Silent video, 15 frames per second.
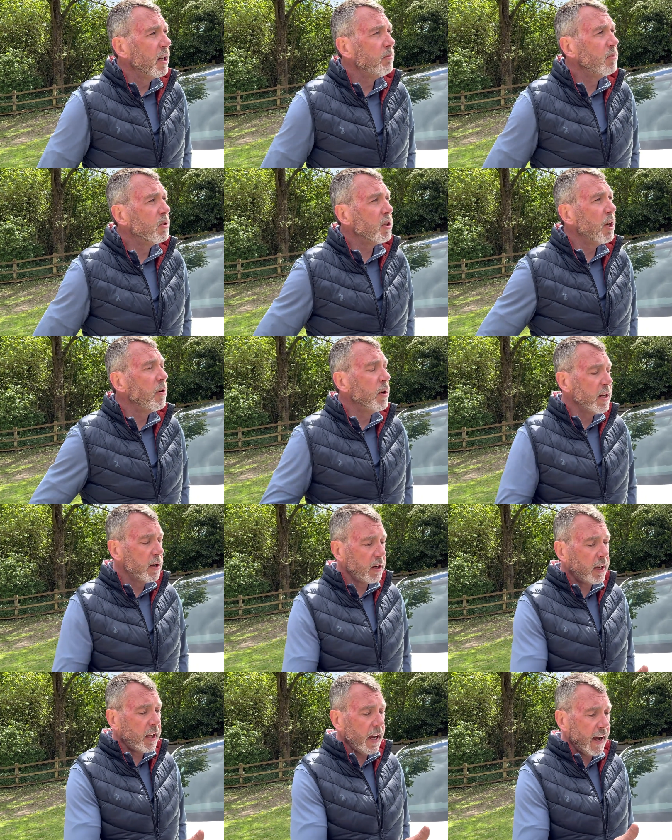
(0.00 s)
So it
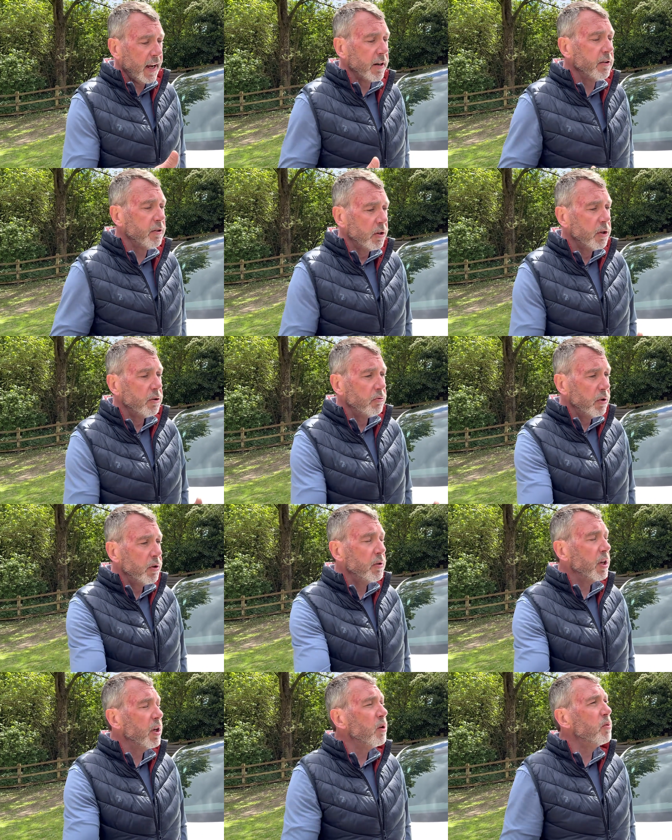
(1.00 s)
can
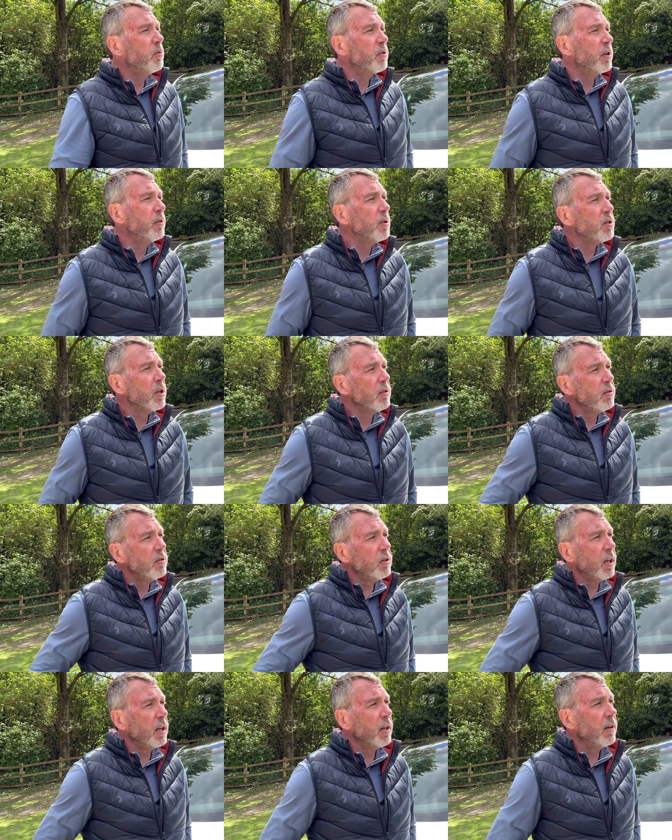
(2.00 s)
route you through its own
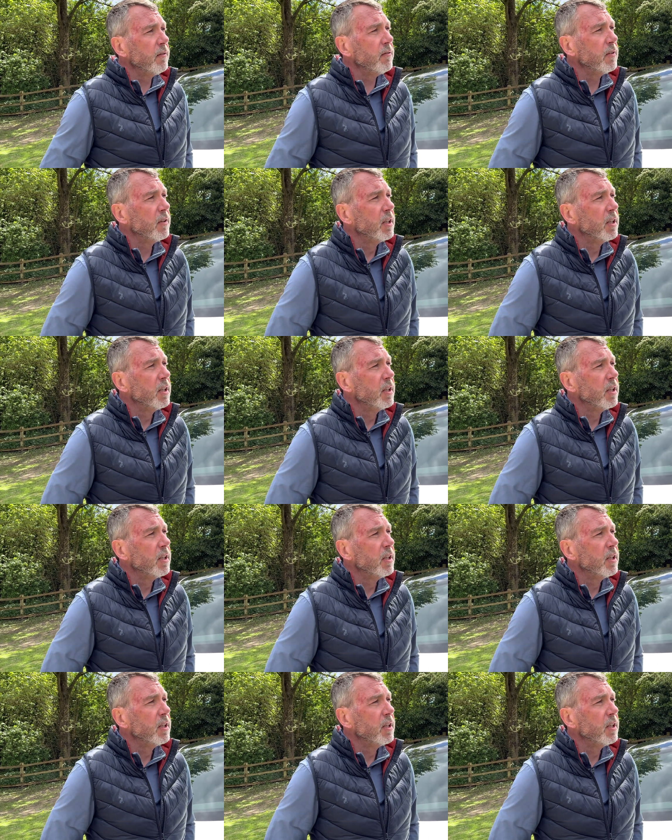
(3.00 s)
sat-nav